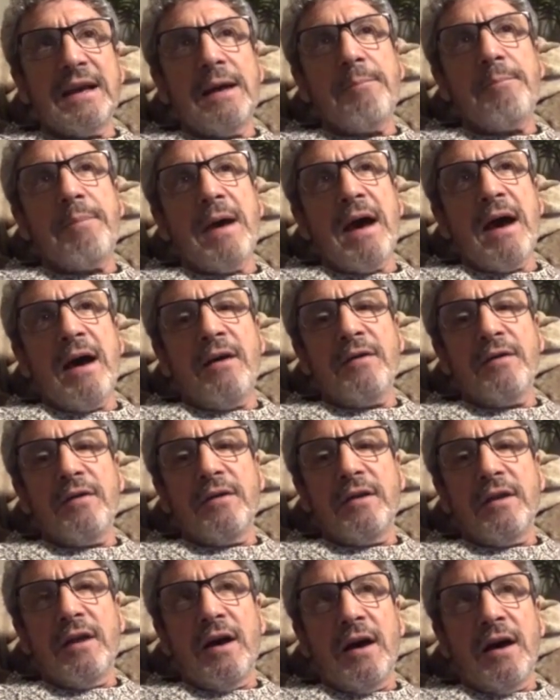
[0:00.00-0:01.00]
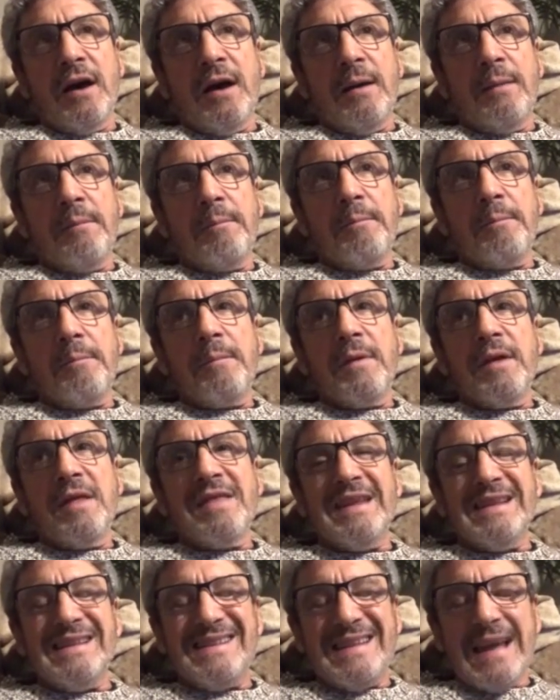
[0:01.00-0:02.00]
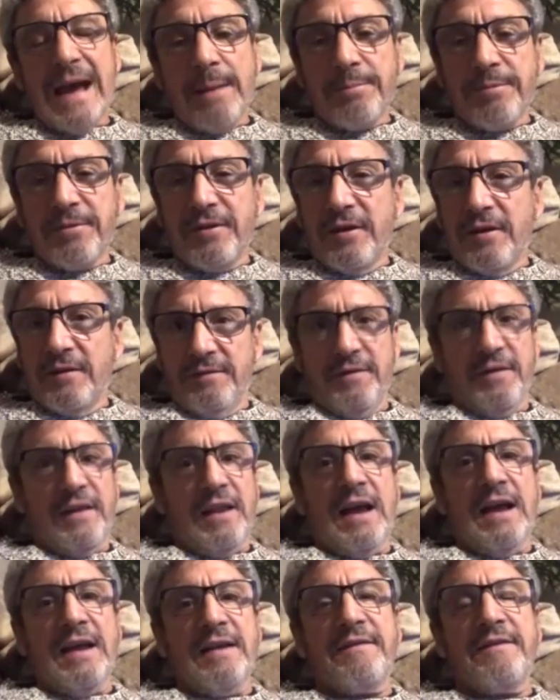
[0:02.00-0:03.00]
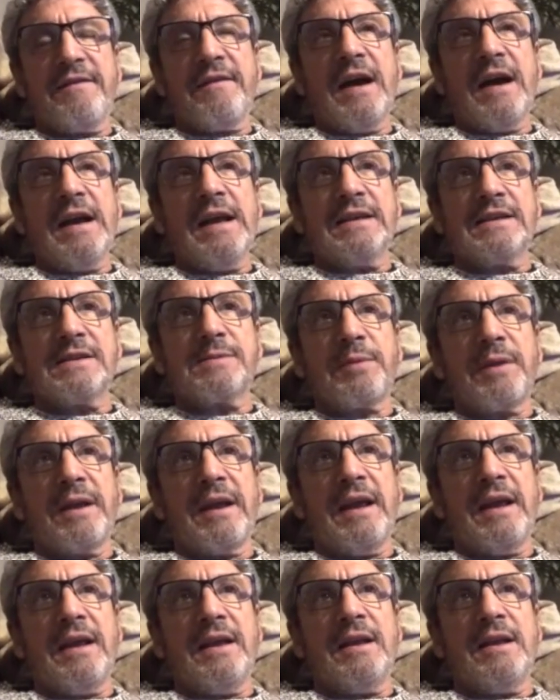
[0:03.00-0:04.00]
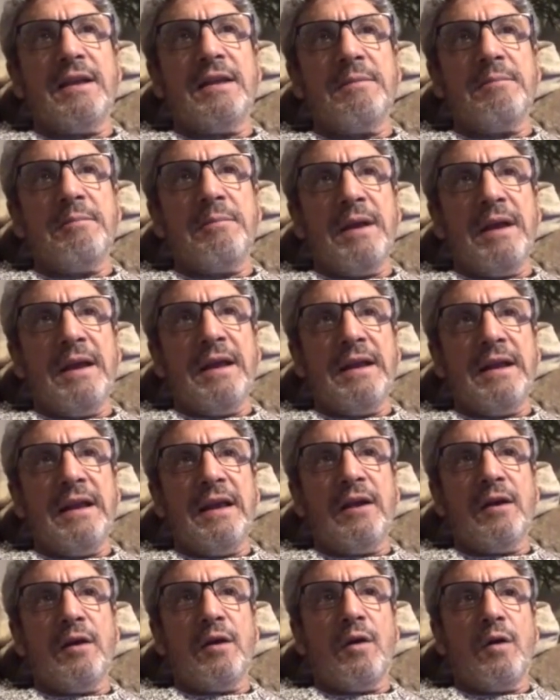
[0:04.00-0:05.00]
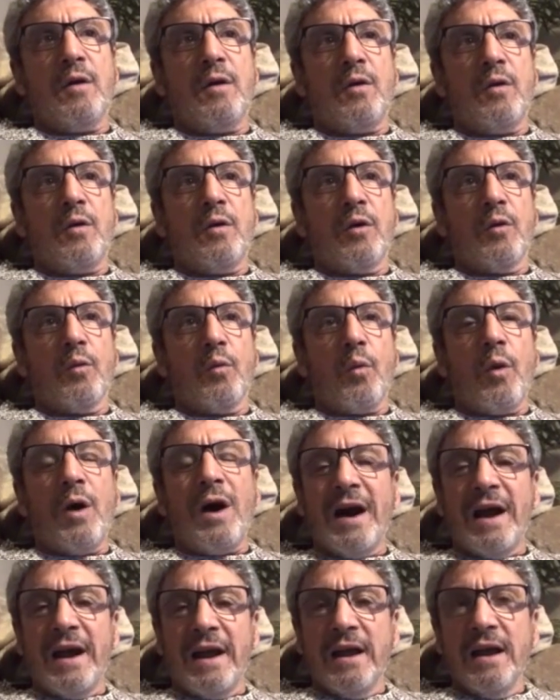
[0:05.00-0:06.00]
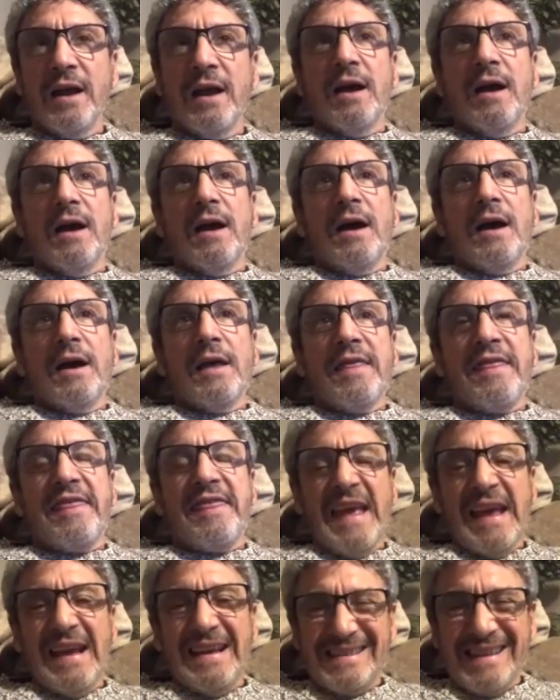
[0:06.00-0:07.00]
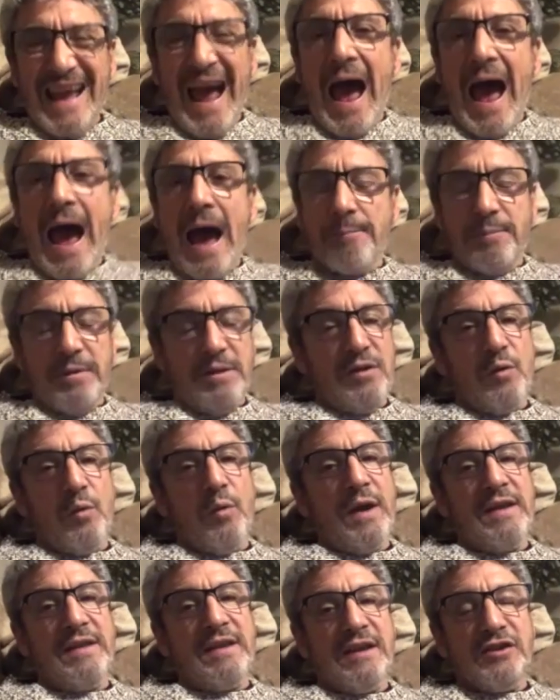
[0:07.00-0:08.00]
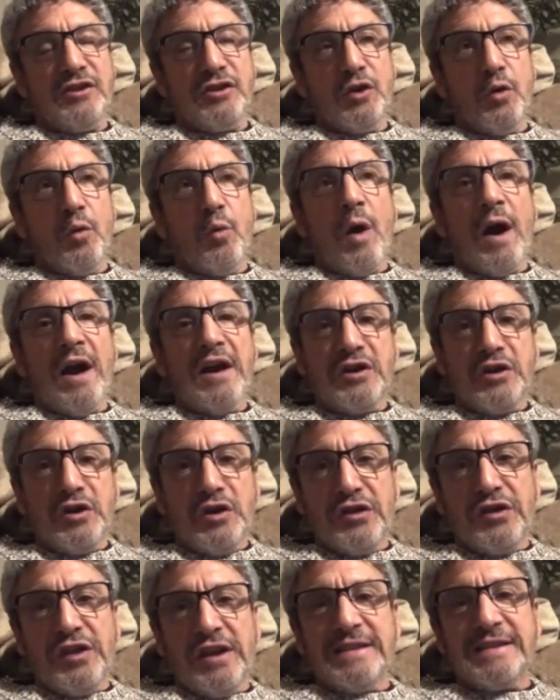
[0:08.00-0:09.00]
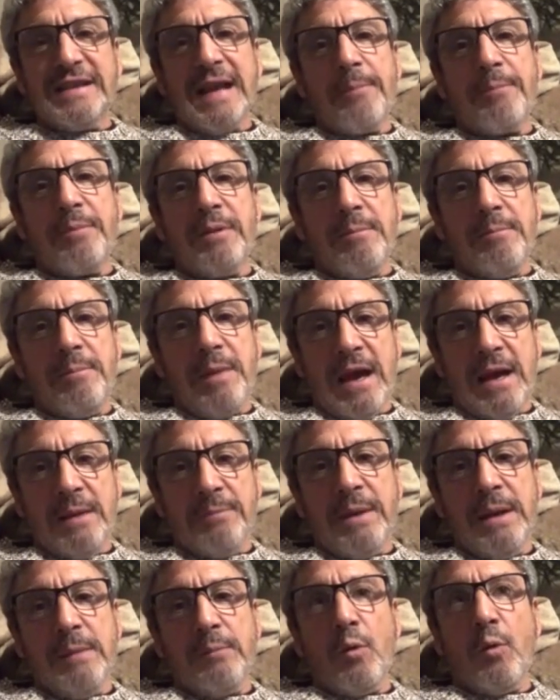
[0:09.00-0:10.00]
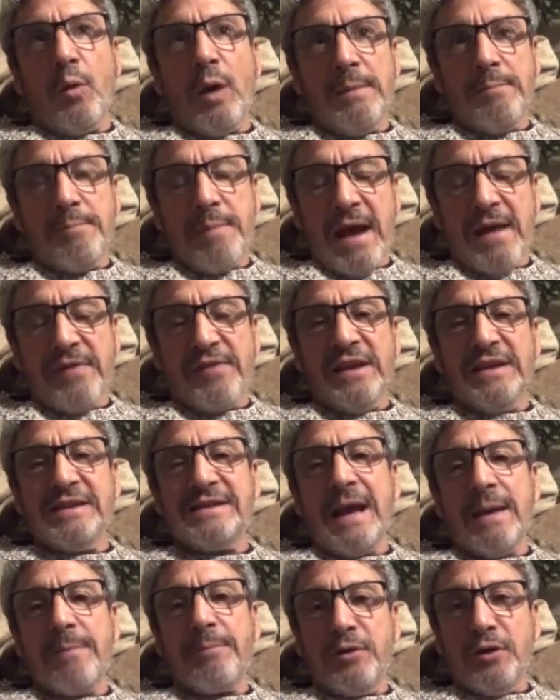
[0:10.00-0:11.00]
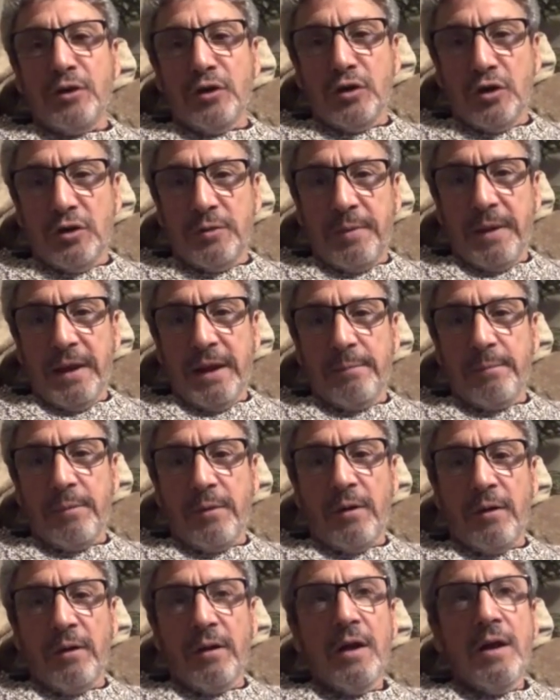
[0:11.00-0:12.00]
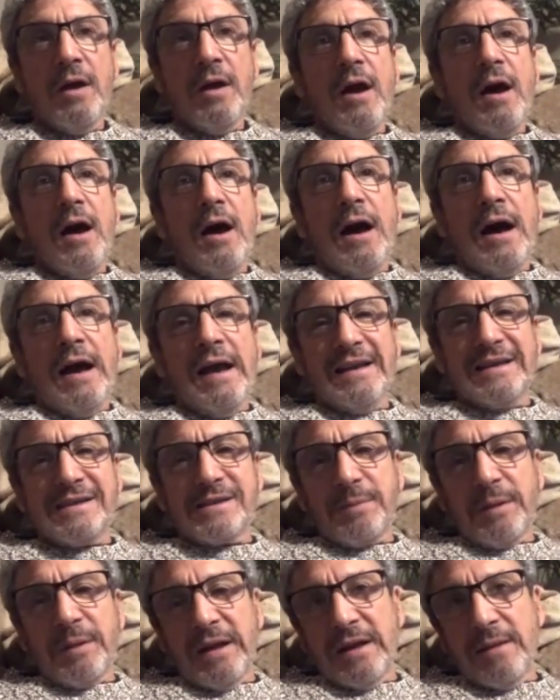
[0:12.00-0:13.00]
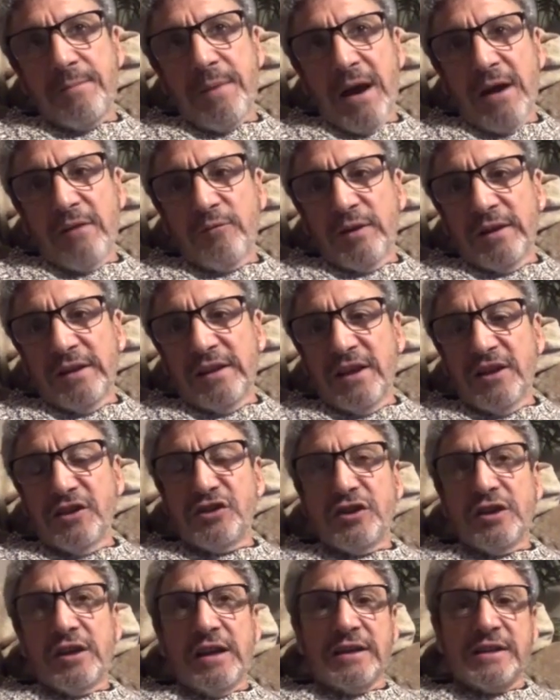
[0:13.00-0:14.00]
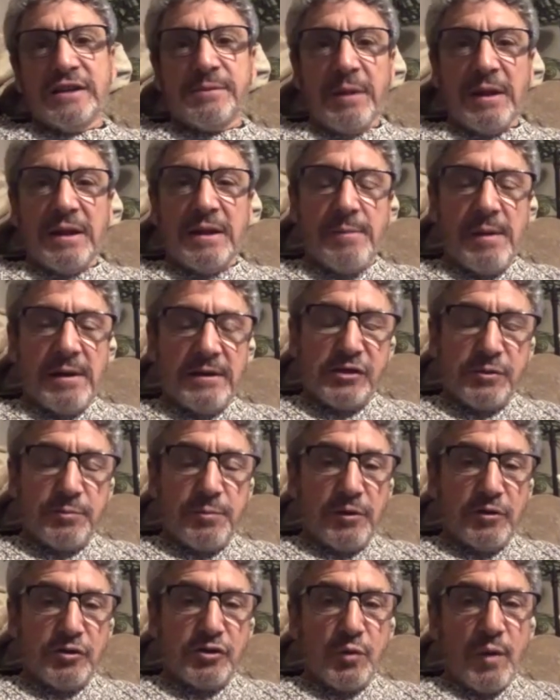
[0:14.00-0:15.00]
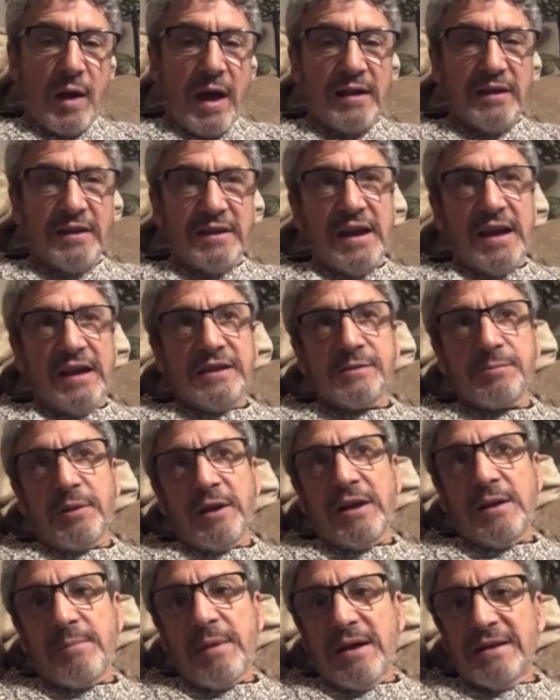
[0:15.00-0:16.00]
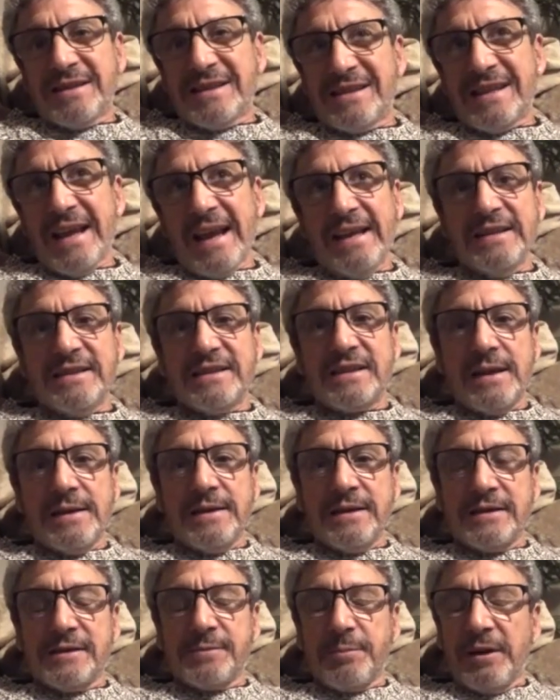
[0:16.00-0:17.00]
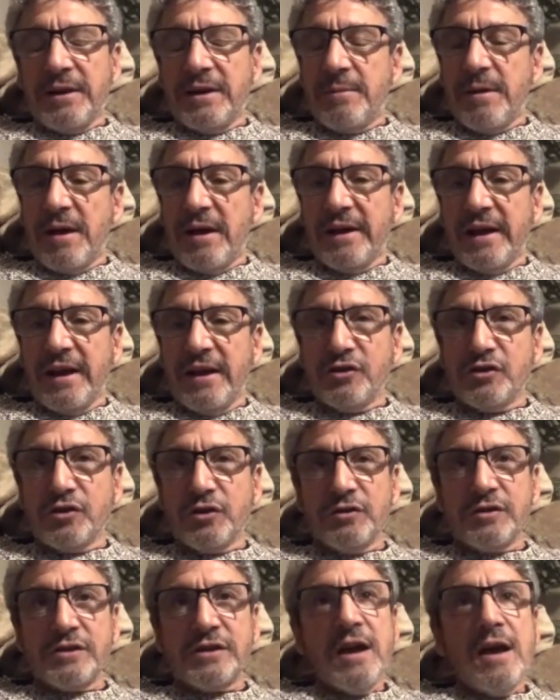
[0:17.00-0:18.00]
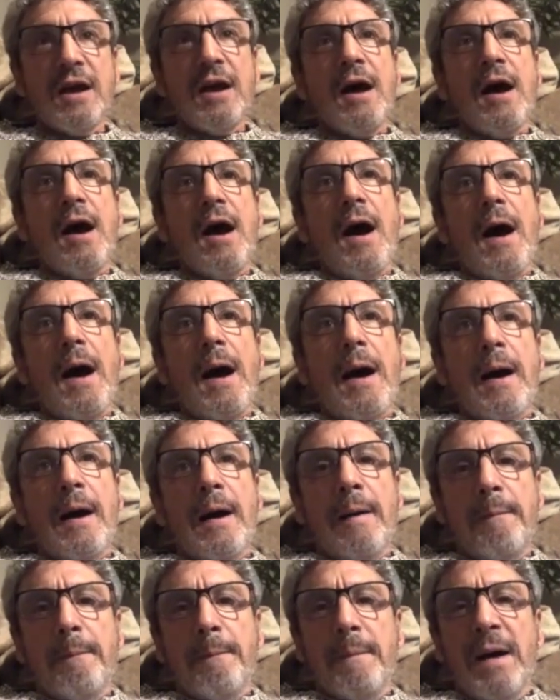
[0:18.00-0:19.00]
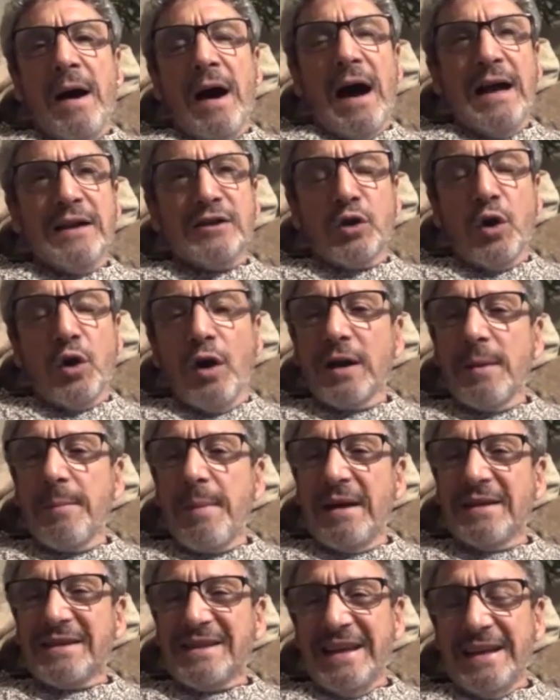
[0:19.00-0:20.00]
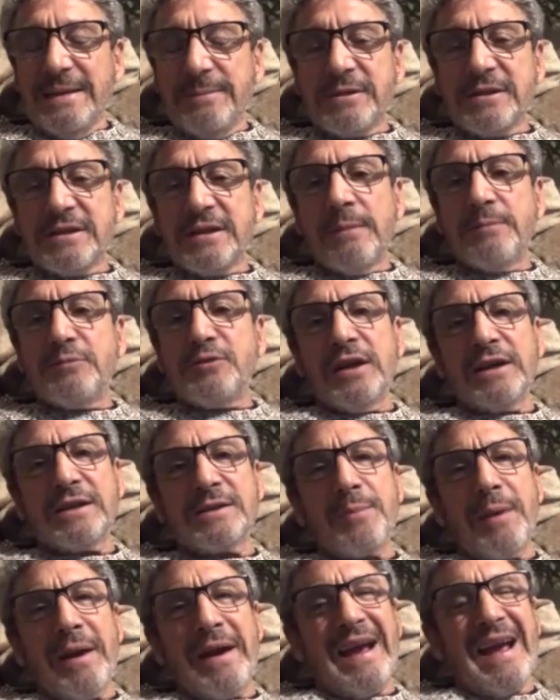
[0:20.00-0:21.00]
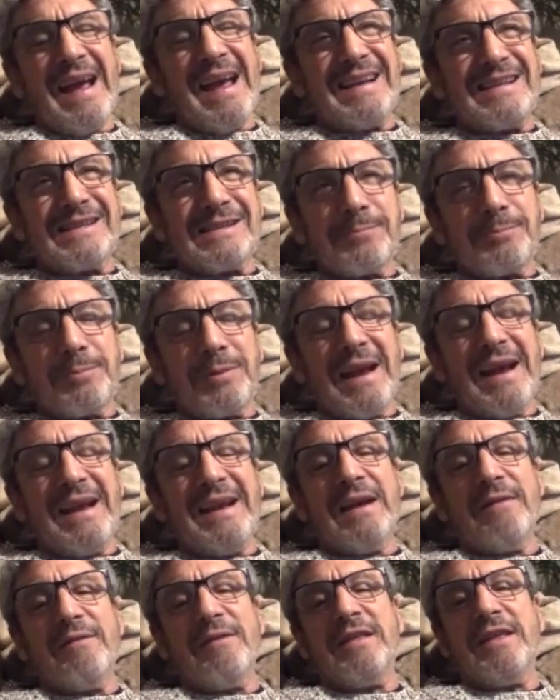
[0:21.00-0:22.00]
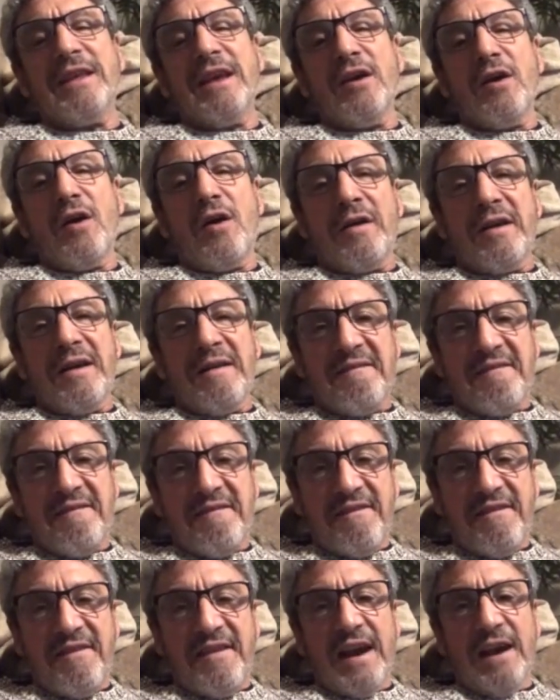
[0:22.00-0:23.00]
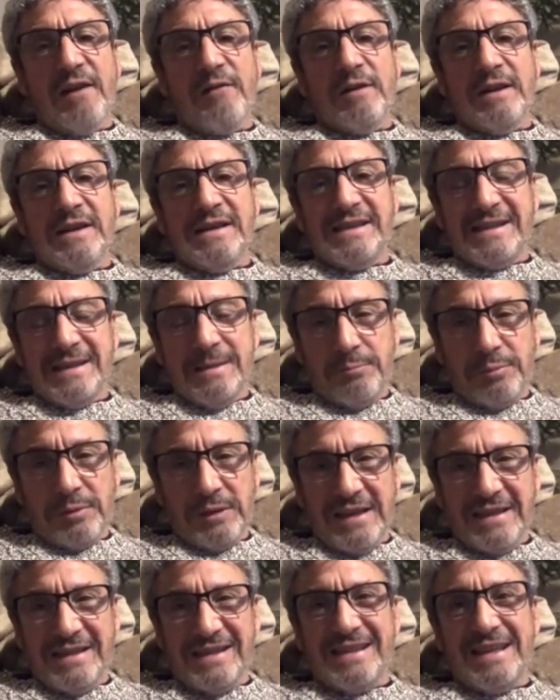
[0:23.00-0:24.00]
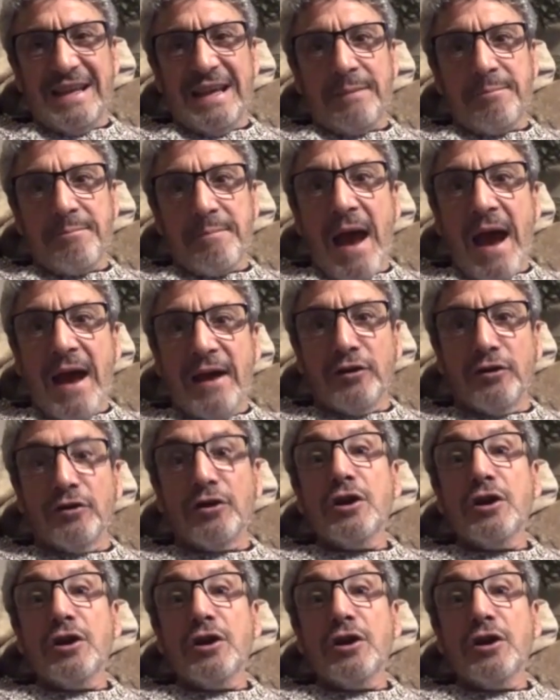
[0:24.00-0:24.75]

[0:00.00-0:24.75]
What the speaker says: about the depth of life. I explain the meaning, or why things happen the way they do, why good things happen to bad people, why bad things happen to good people. I explain about religion. I explain about spirituality. I explain about saints. I explain about angels. I talk about deep subjects, but I explain everything on a very simplistic manner